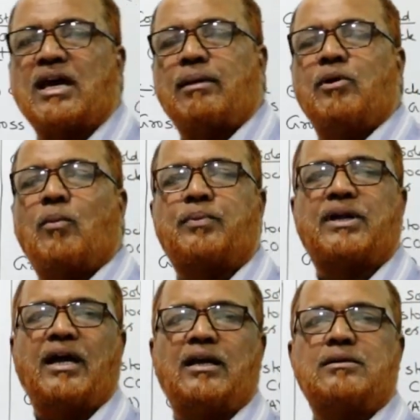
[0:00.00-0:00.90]
can be
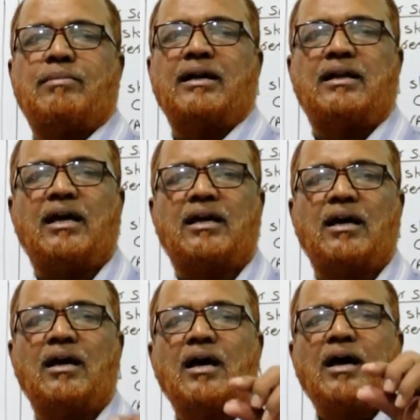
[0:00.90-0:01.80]
obtained by
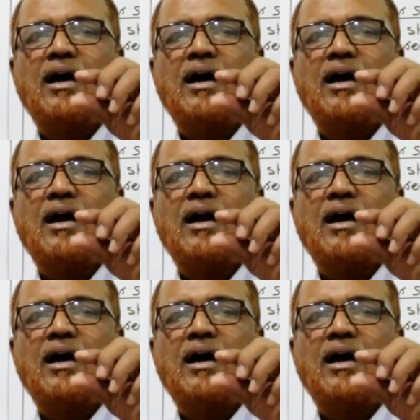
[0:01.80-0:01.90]
taking